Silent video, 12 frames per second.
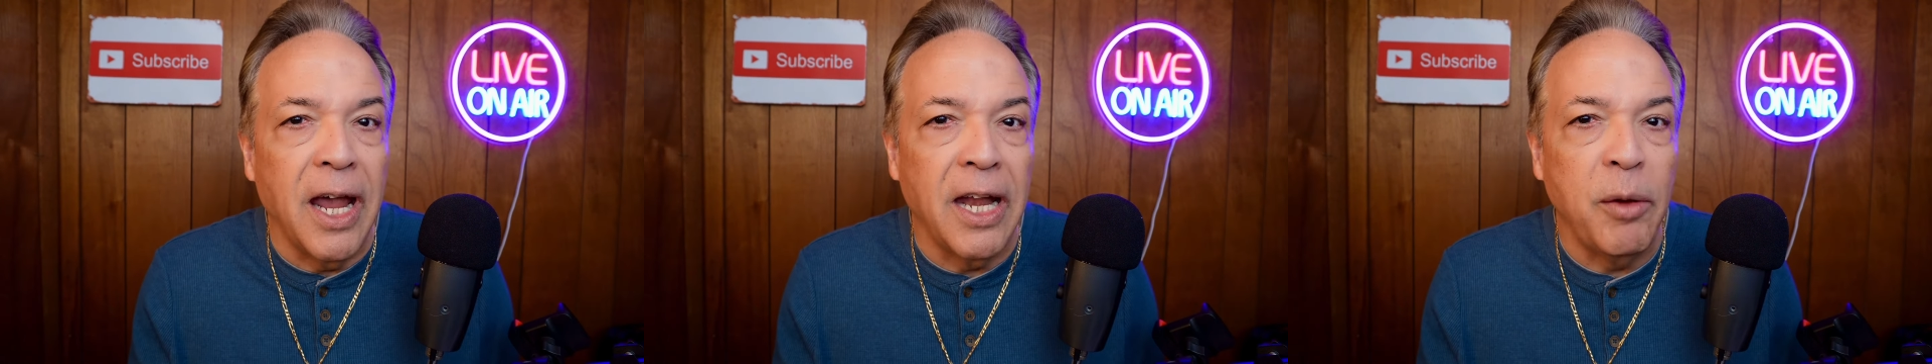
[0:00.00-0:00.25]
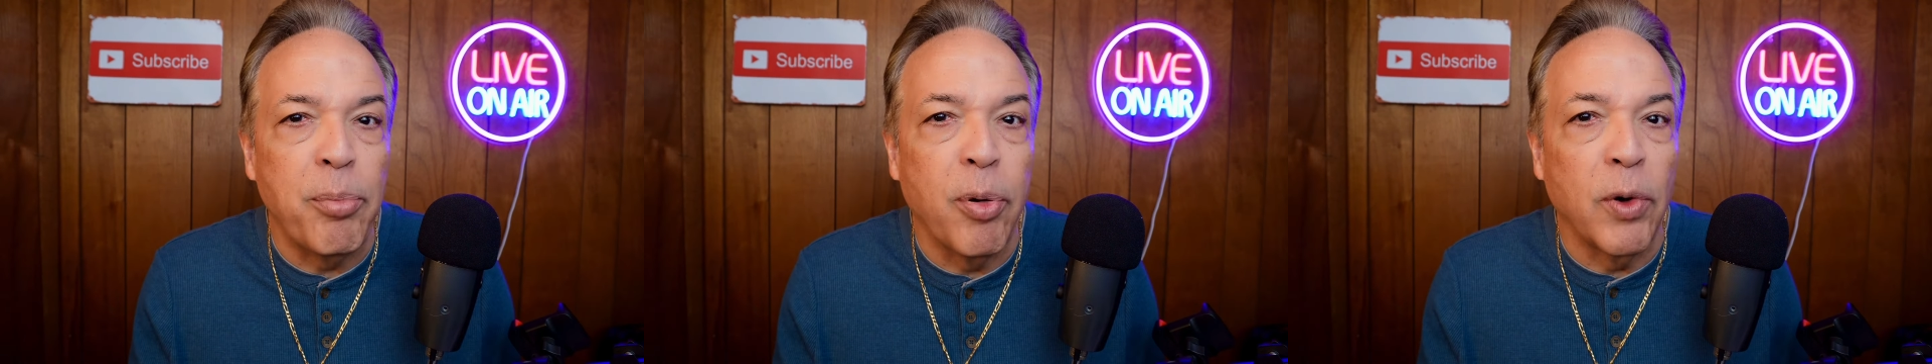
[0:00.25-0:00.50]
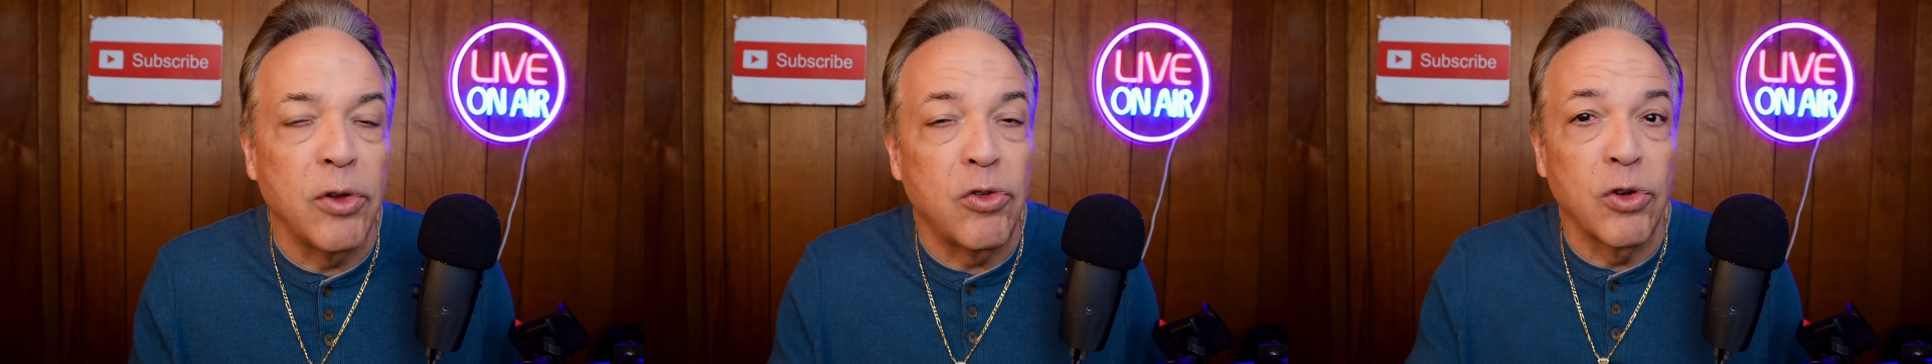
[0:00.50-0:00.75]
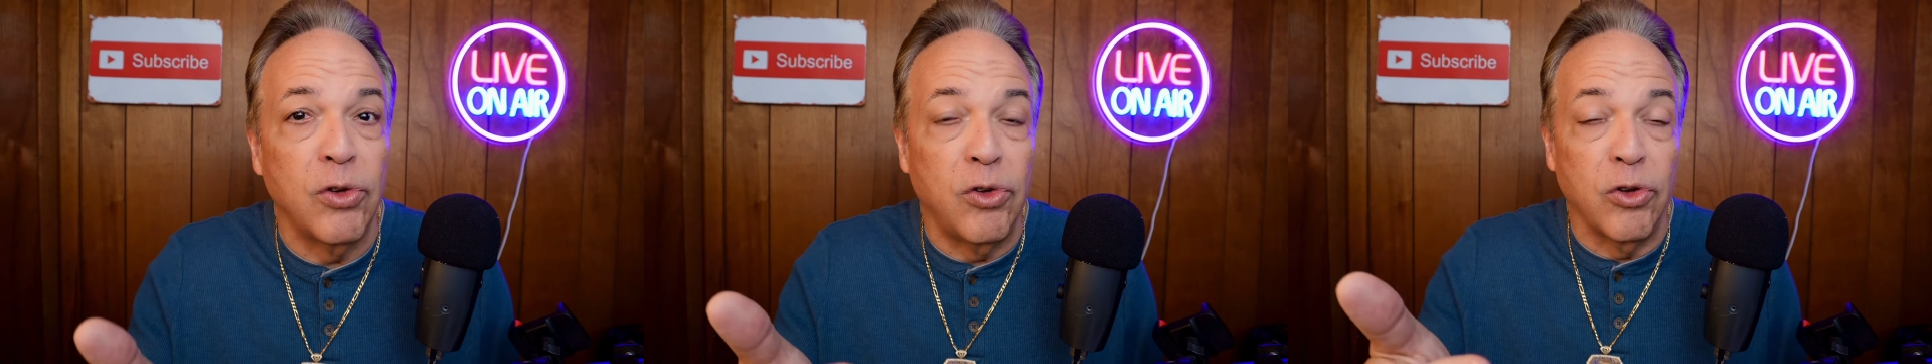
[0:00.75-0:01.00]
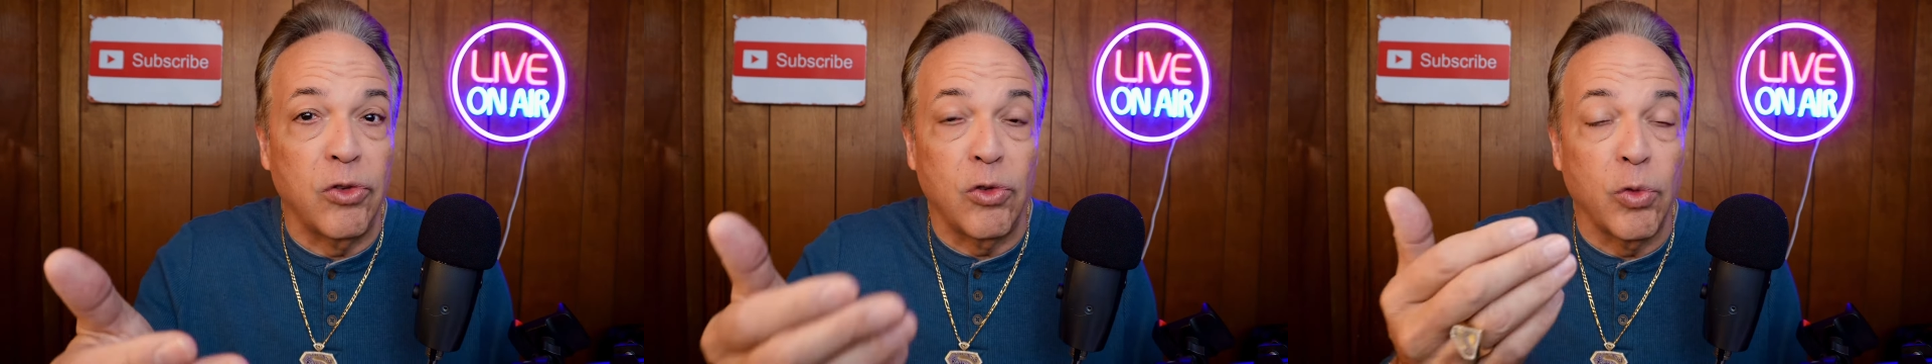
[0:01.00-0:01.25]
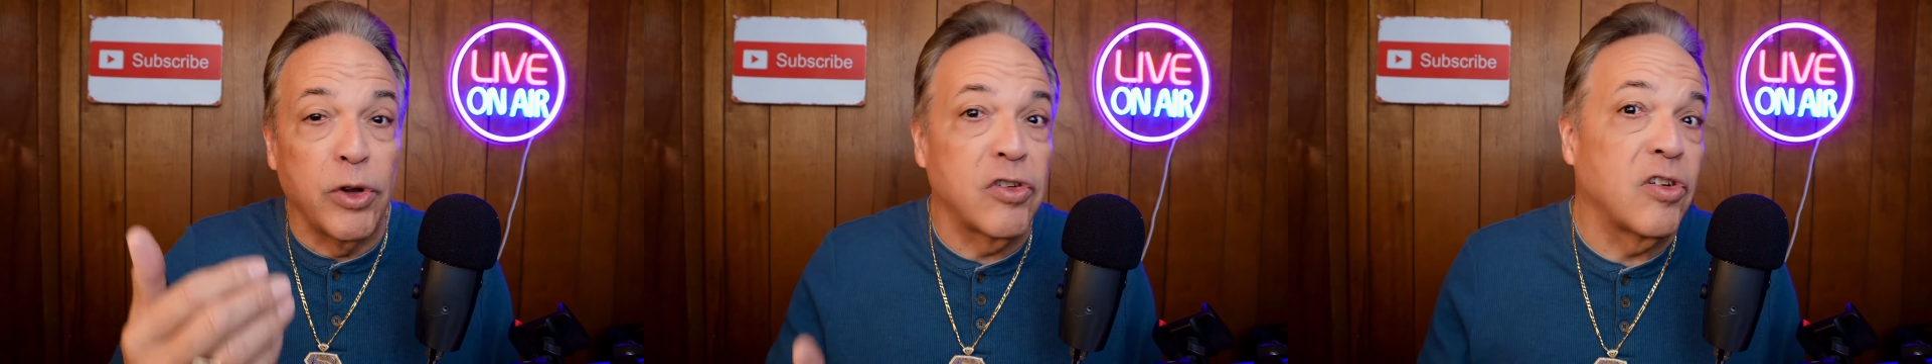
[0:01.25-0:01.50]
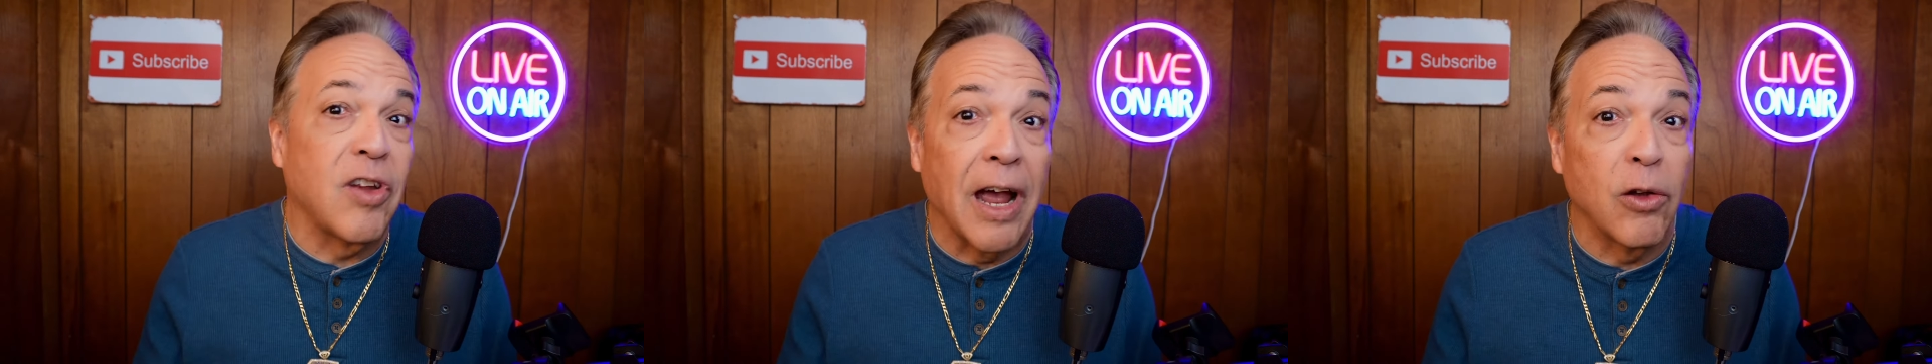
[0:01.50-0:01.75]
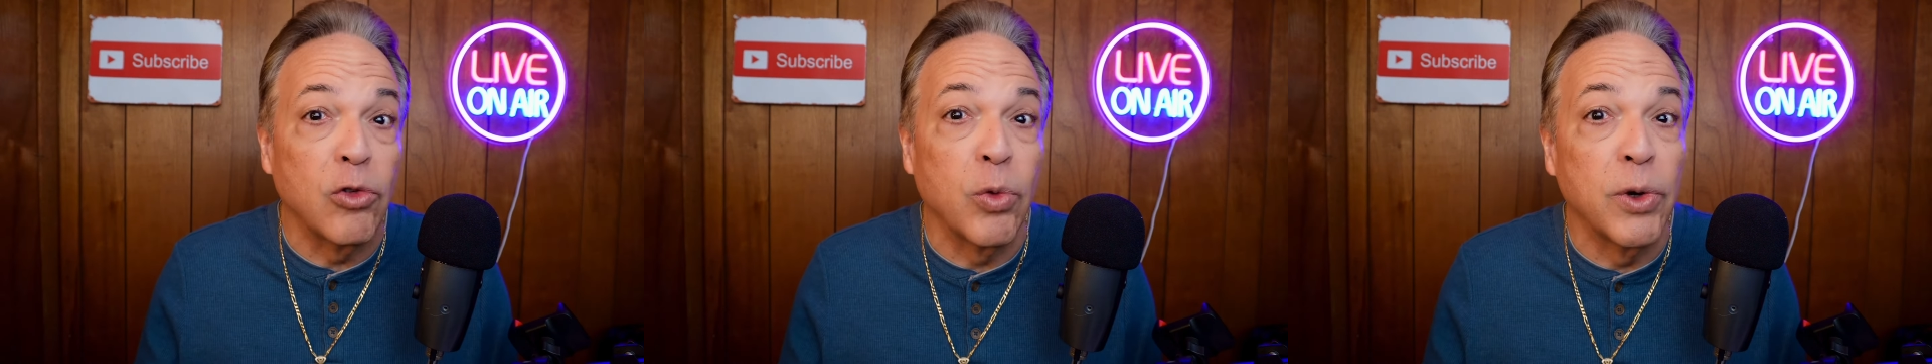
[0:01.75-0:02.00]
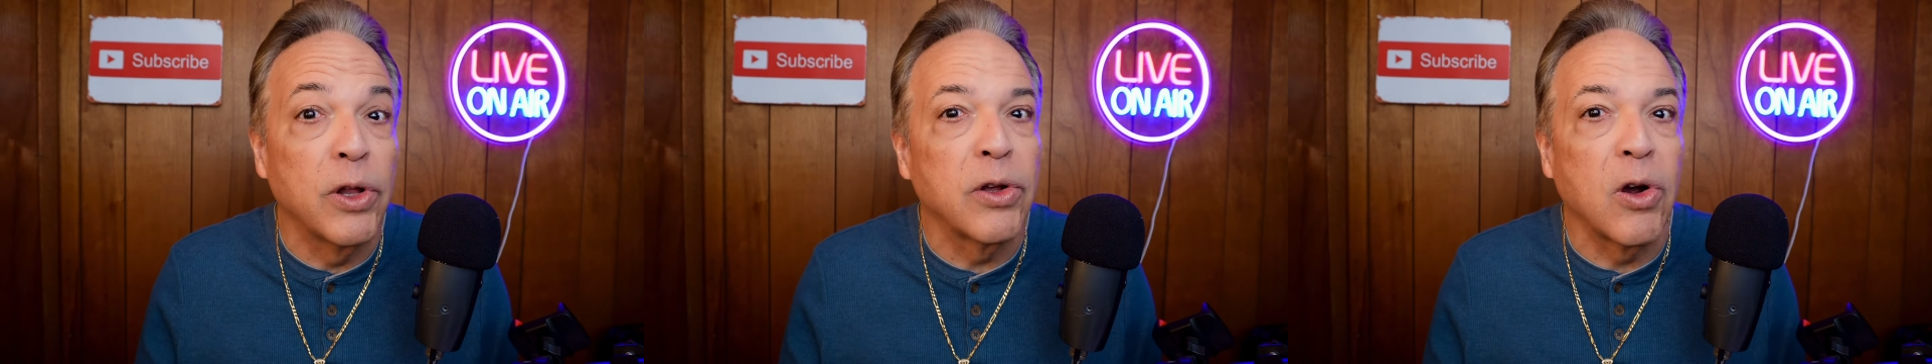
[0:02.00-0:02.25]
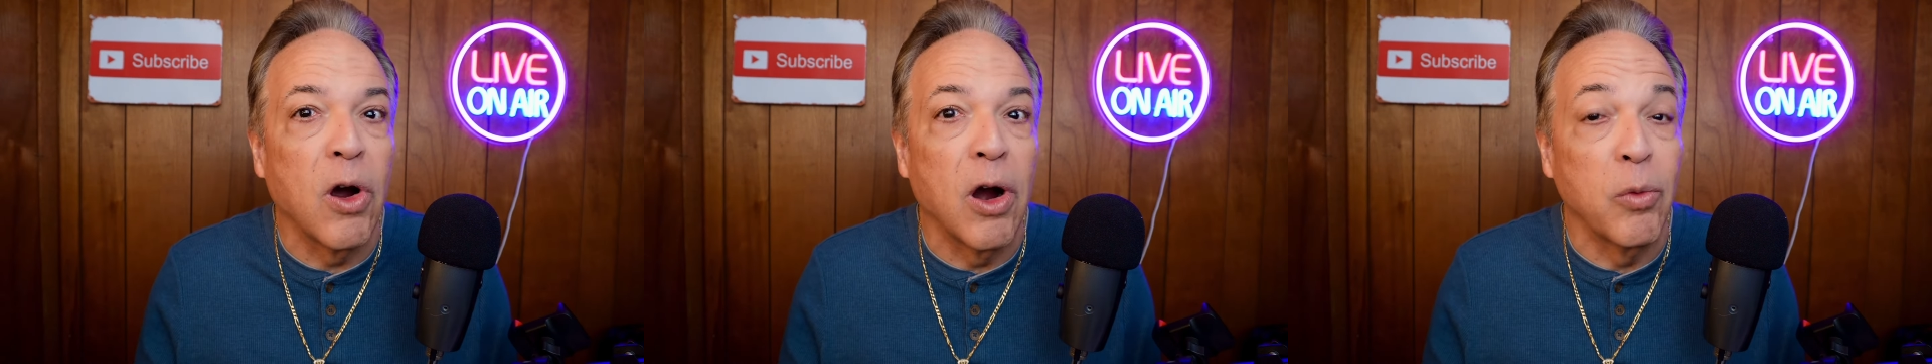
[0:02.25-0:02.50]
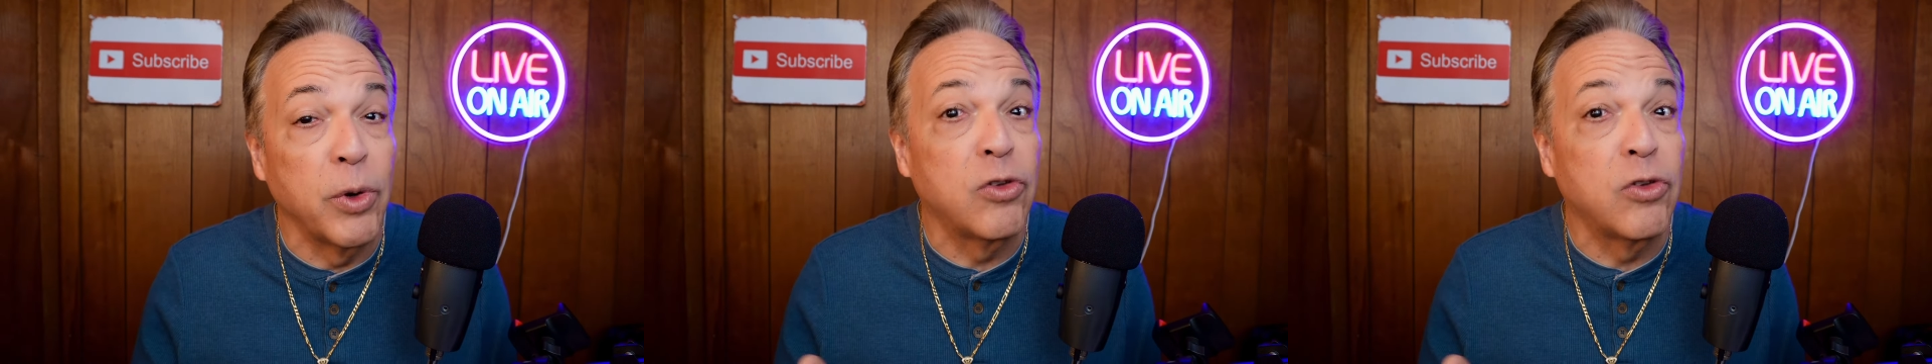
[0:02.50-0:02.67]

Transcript: any points to just switch down to another card,